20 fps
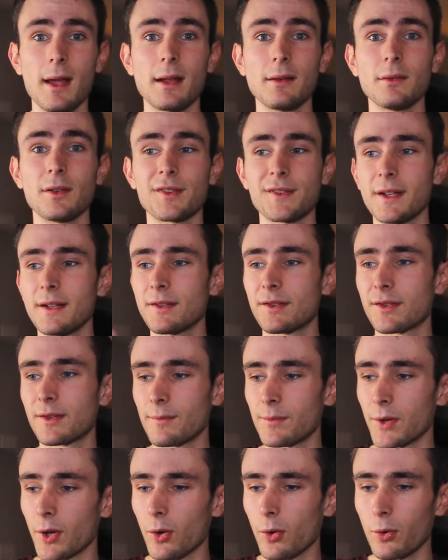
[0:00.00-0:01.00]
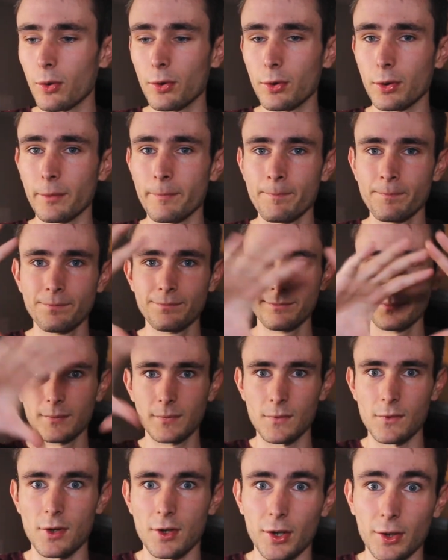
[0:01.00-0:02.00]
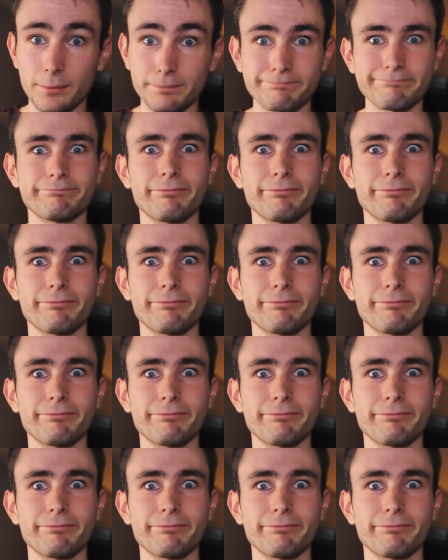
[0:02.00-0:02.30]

And since the whole, you know,